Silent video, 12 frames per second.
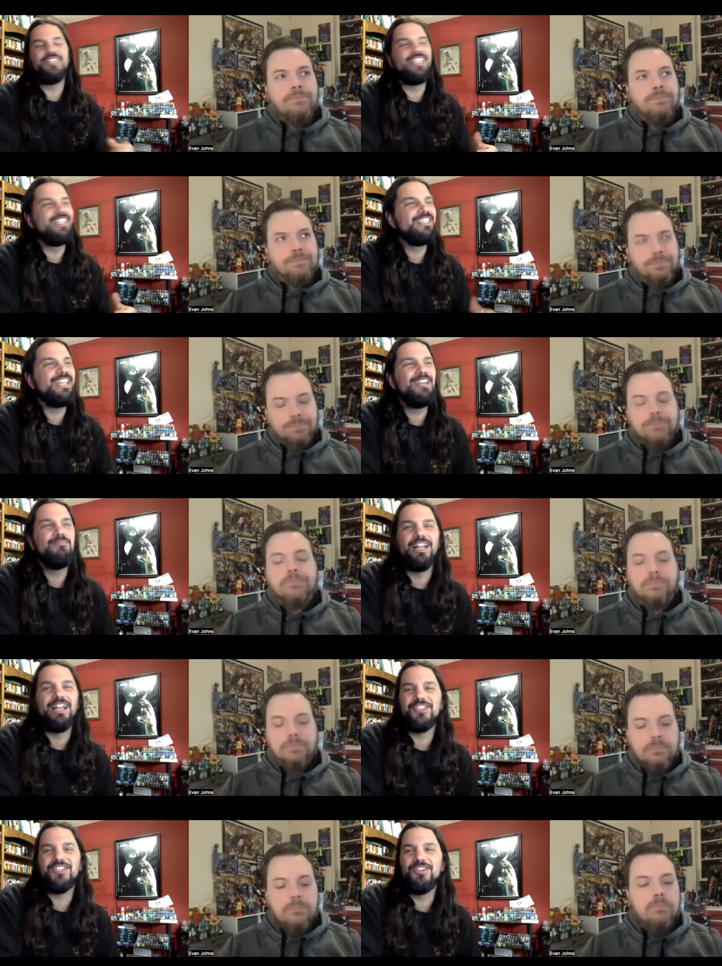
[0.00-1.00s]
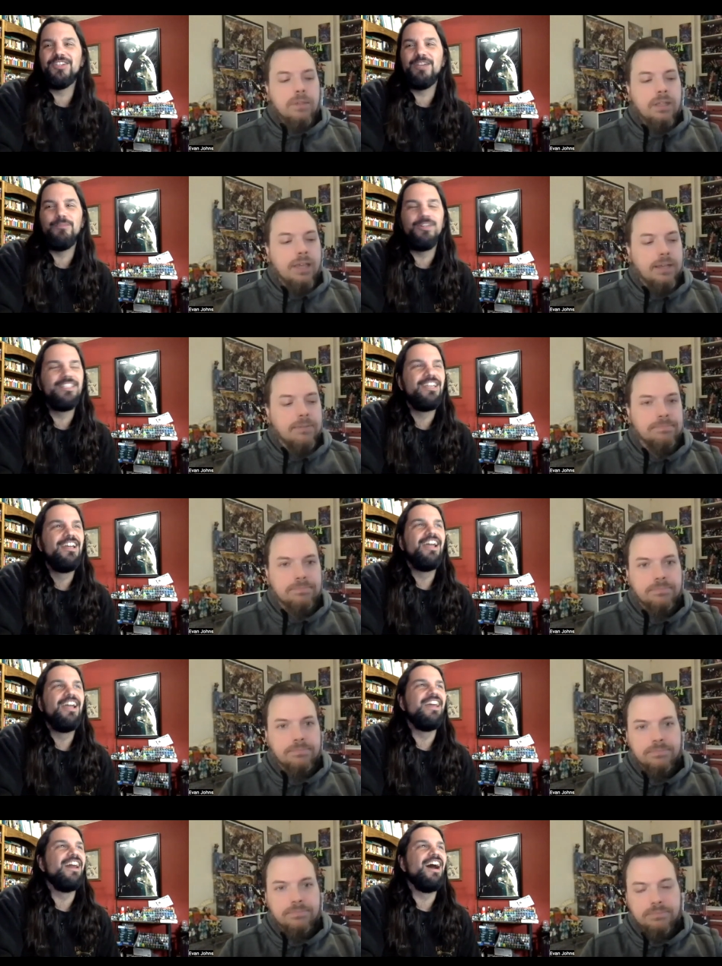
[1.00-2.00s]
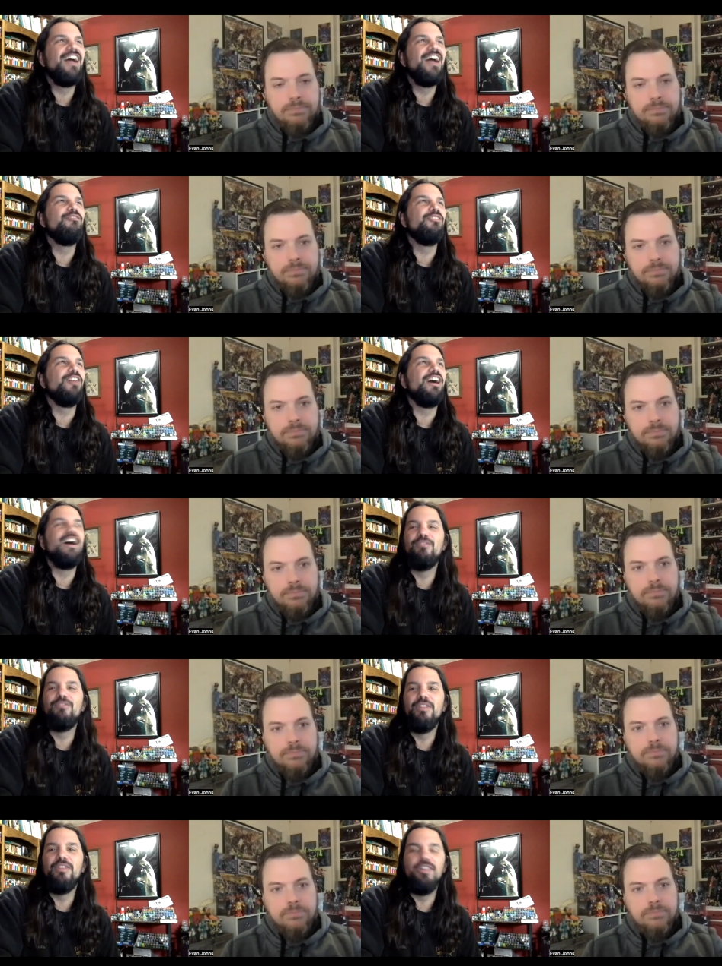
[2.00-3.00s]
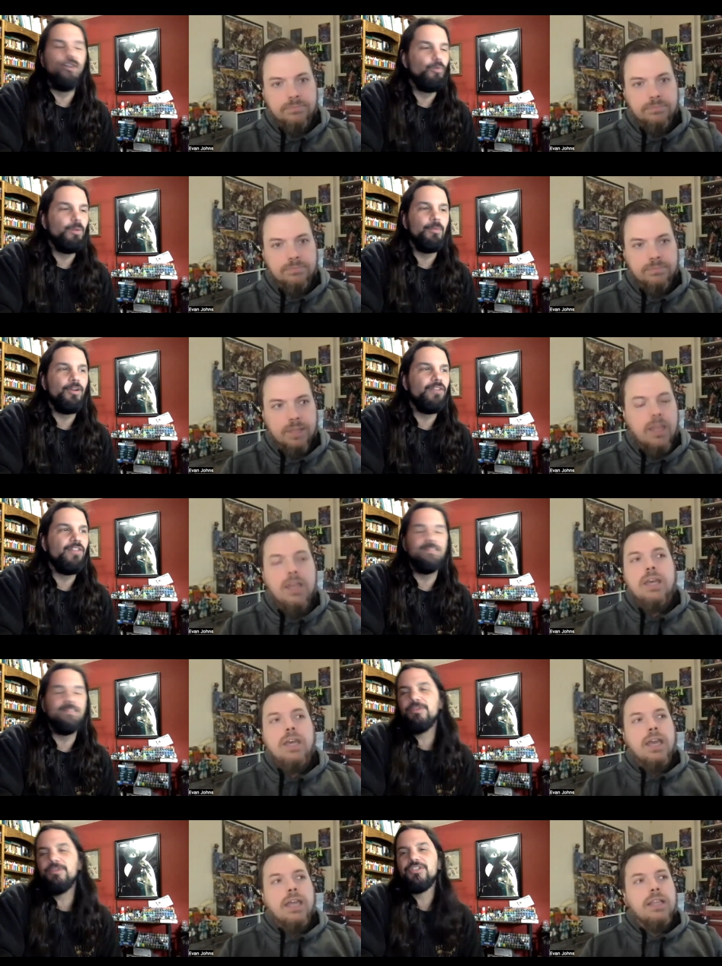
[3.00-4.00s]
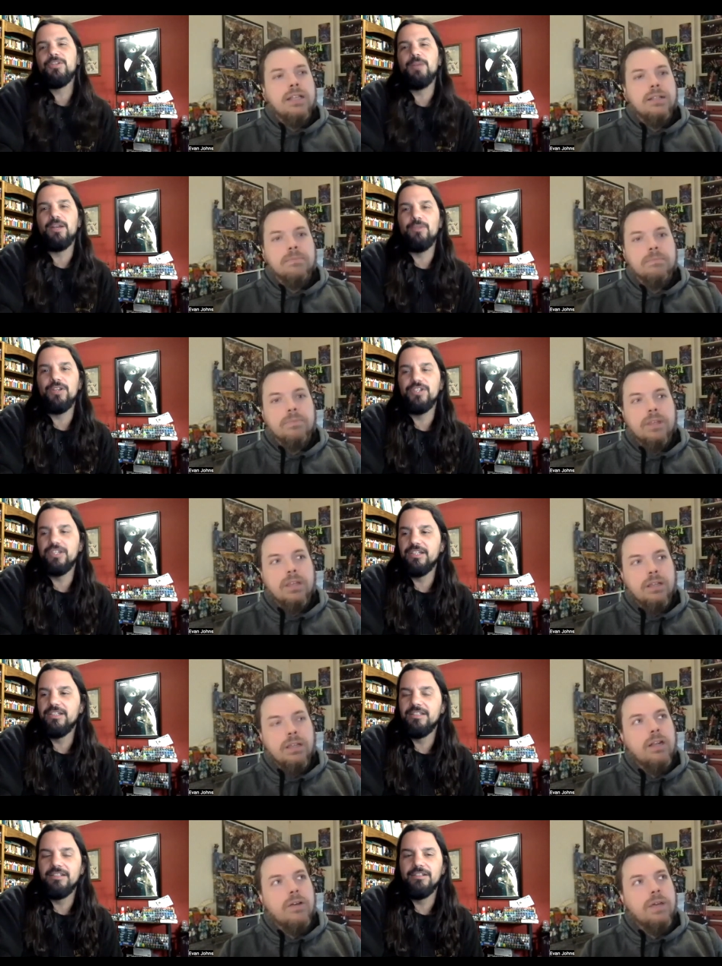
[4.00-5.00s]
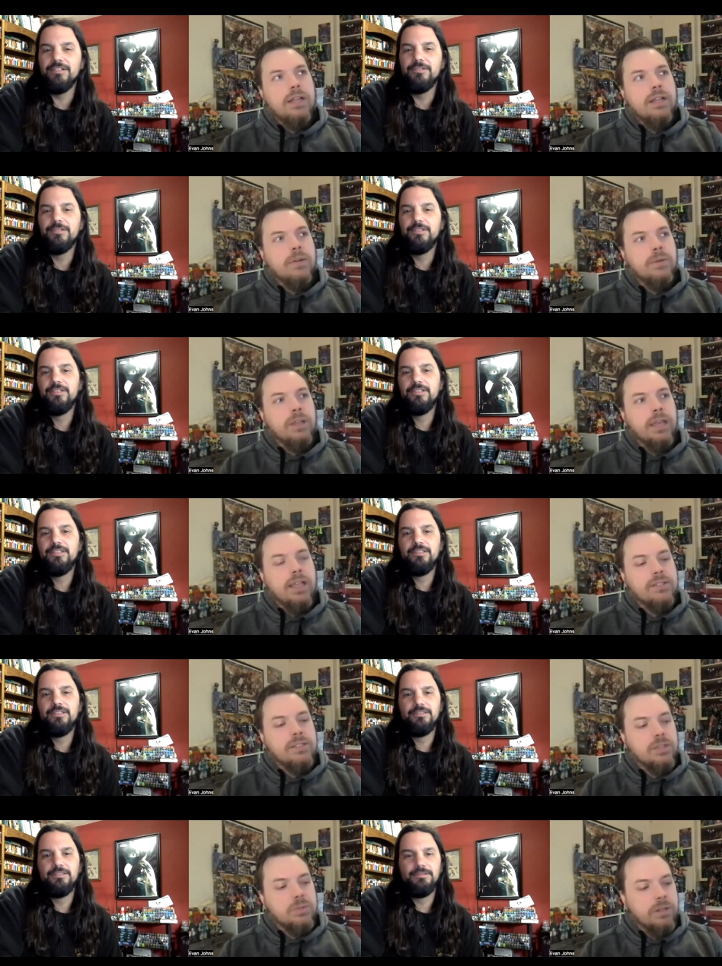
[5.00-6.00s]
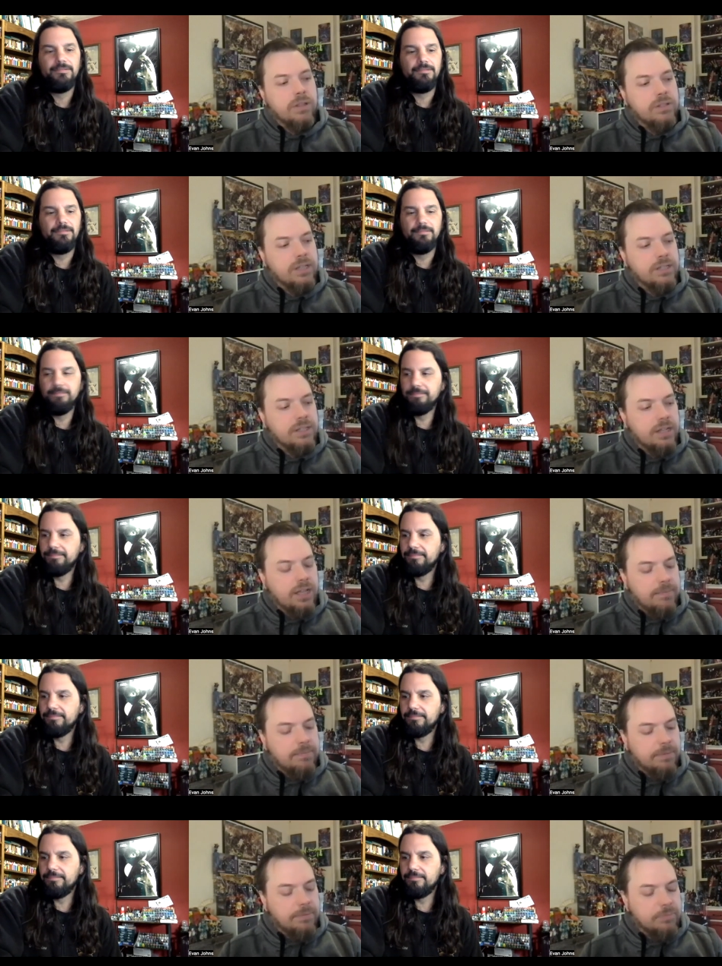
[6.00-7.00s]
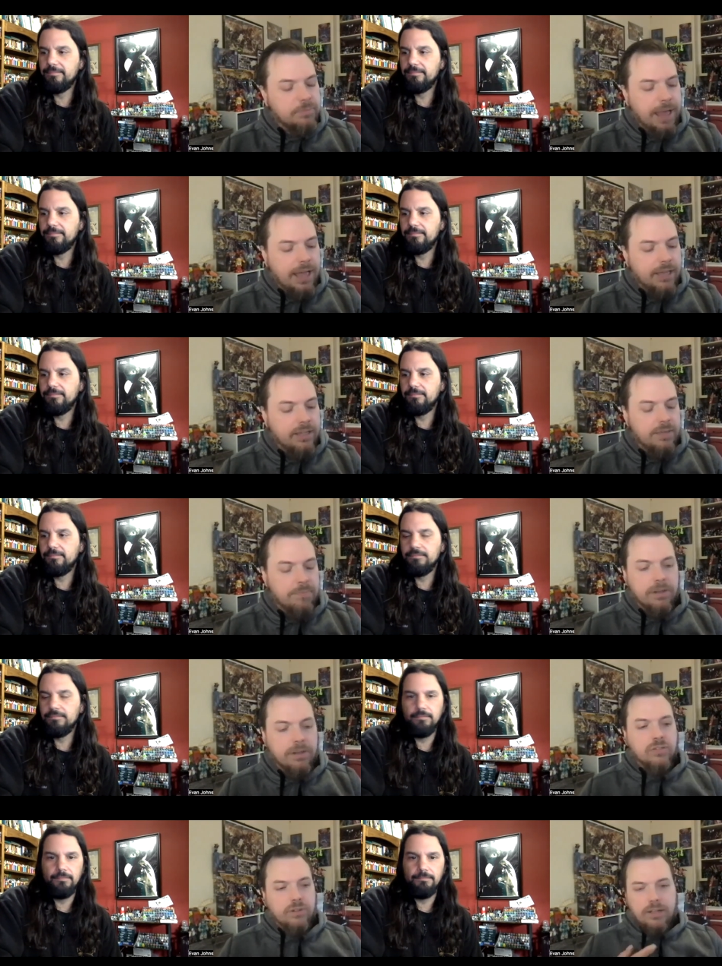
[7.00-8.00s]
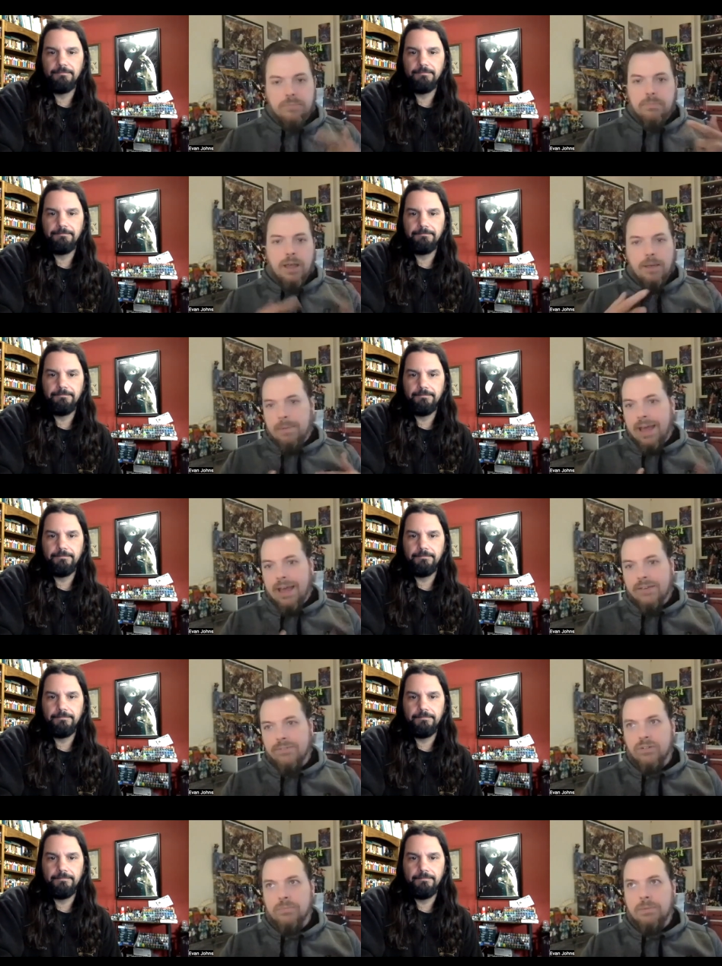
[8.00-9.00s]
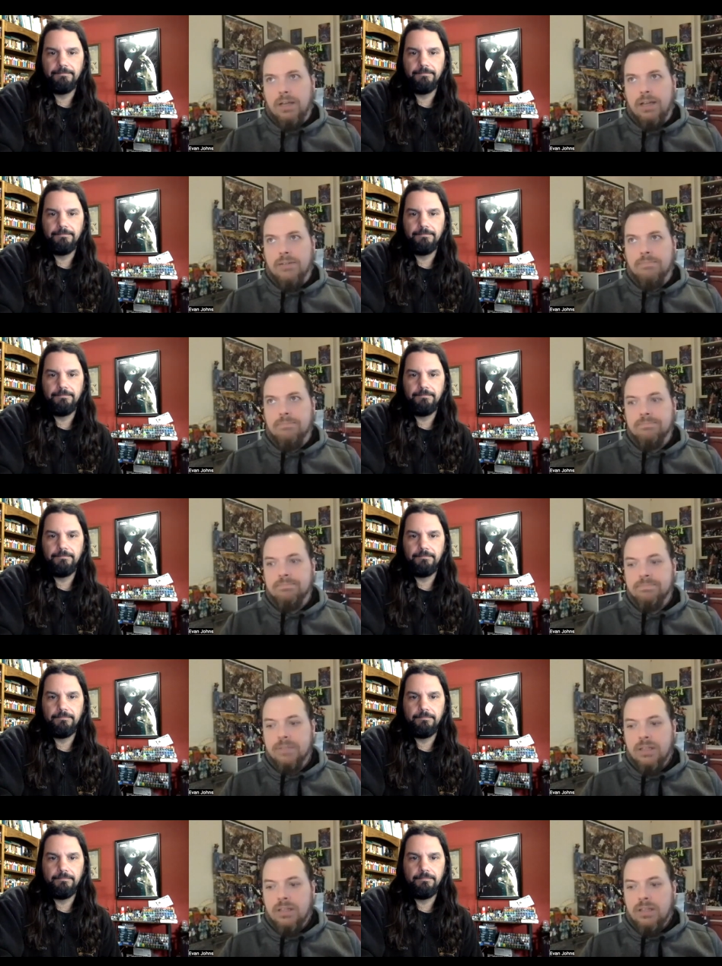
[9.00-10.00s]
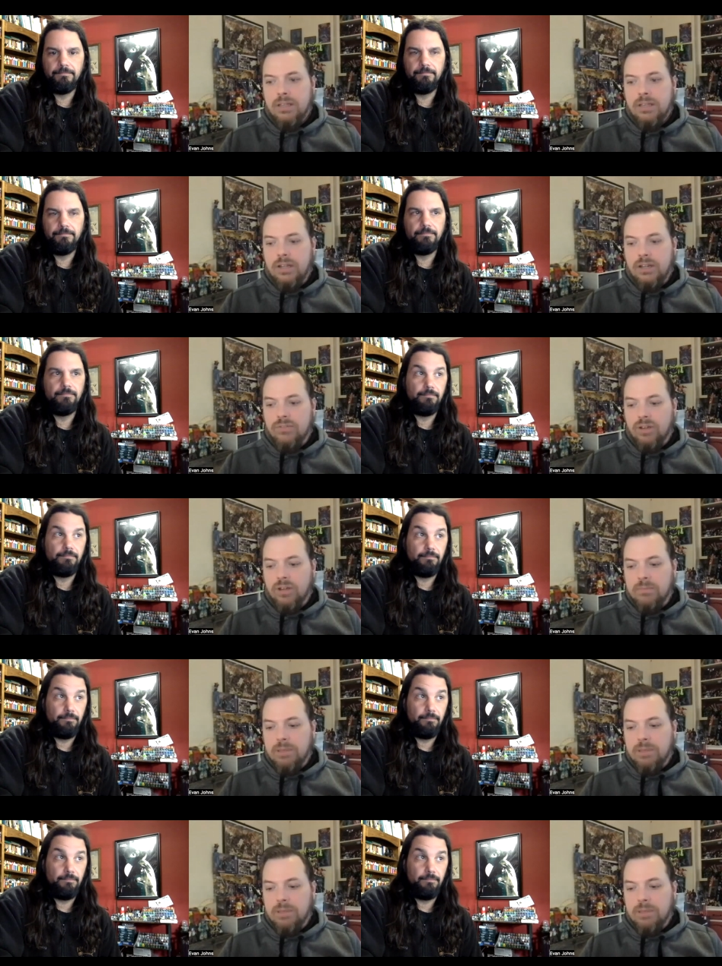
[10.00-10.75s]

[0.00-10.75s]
Speaker 1: Endgame, like I saw Endgame once, yeah. and I have I have no memory of this. maybe I should go back and watch it again. You
Speaker 2: know, It, it, really it's it's one of those things that um, comes back. It brings around uh, back from um, you know from